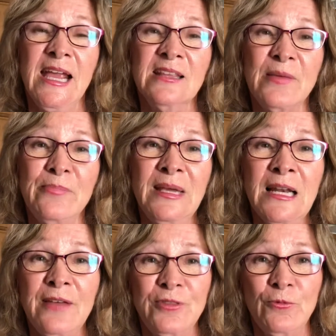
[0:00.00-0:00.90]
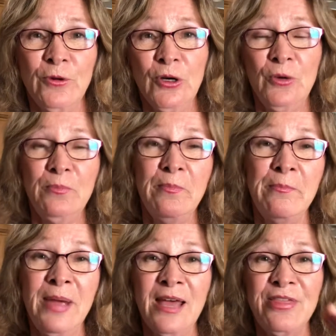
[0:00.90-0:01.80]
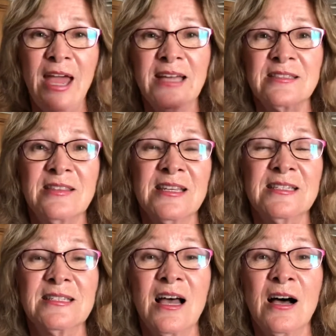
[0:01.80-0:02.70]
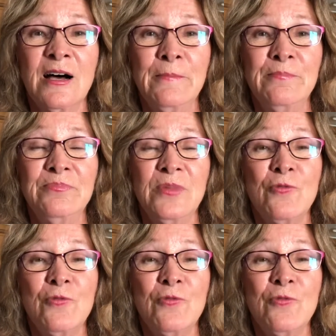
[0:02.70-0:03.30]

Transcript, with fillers: In the middle of the room, Beth has this um,